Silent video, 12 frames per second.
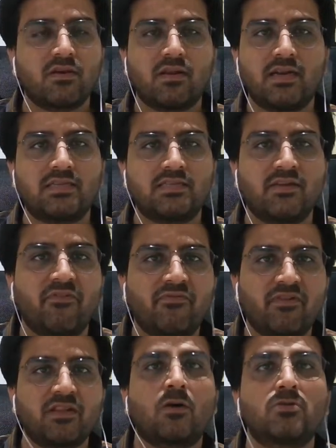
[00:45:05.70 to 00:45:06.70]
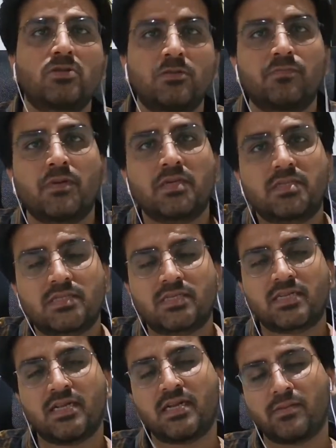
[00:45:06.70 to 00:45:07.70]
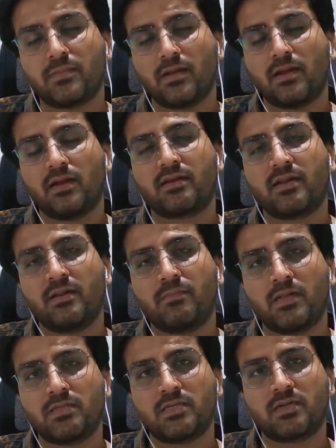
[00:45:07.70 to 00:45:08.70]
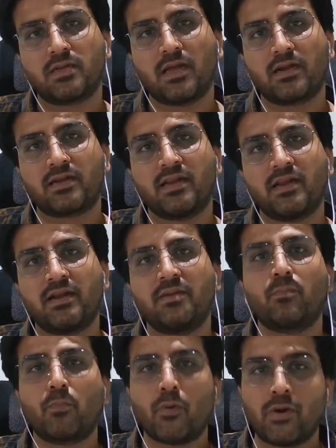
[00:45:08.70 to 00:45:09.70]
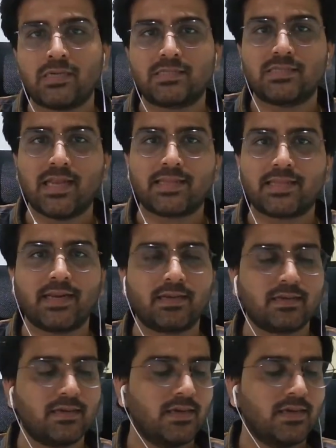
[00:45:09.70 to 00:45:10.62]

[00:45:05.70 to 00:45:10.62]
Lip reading: let's say, 50,000 plus trailblazer, yeah, trailhead points like that.